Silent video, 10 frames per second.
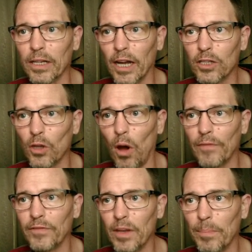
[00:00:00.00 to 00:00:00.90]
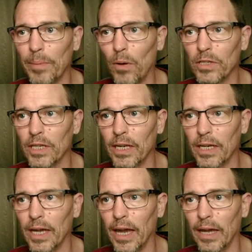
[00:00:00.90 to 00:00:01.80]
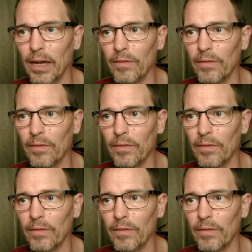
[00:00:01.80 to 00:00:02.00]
cuts off the opposing king